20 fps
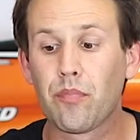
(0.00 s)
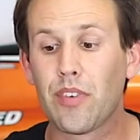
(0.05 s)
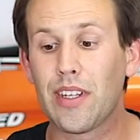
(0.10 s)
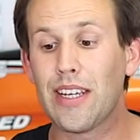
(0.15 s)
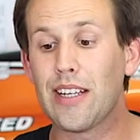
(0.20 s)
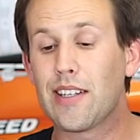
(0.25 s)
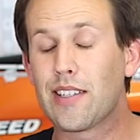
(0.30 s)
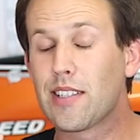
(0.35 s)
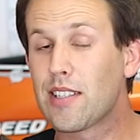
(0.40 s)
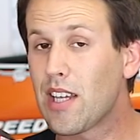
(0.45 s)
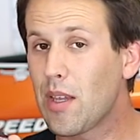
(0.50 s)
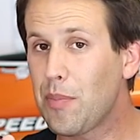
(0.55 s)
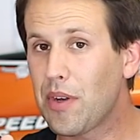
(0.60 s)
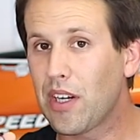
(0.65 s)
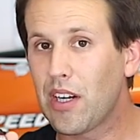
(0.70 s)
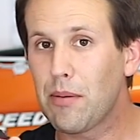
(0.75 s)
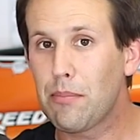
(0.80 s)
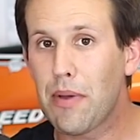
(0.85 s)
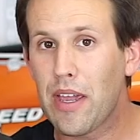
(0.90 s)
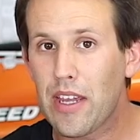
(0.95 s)
it
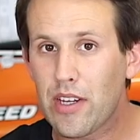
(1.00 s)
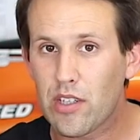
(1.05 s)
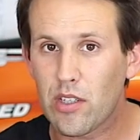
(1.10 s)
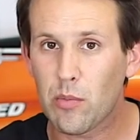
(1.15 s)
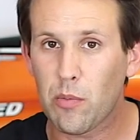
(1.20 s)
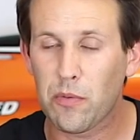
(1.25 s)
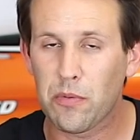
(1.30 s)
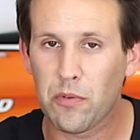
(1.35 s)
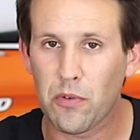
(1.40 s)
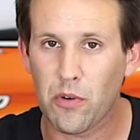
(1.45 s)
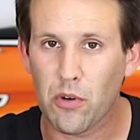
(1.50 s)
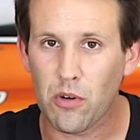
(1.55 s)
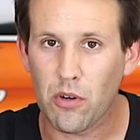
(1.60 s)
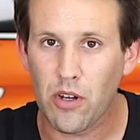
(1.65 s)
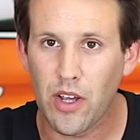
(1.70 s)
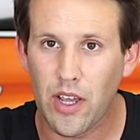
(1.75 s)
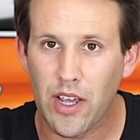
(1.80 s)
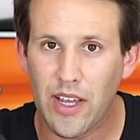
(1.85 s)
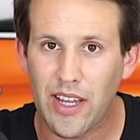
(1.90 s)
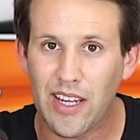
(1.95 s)
seemingly makes up
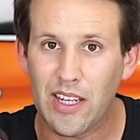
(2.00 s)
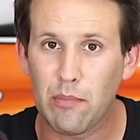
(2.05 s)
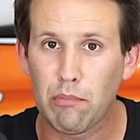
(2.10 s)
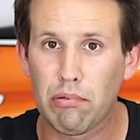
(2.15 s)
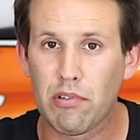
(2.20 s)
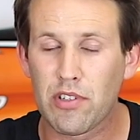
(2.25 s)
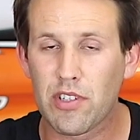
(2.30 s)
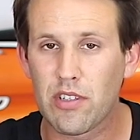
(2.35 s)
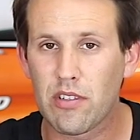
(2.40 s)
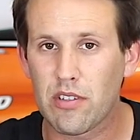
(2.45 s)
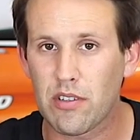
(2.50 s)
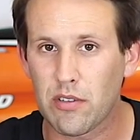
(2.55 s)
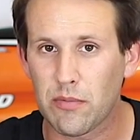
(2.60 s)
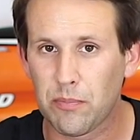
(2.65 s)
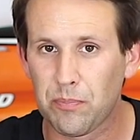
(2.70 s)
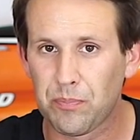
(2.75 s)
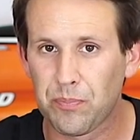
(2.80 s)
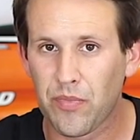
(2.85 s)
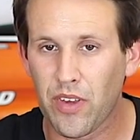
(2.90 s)
for in precision.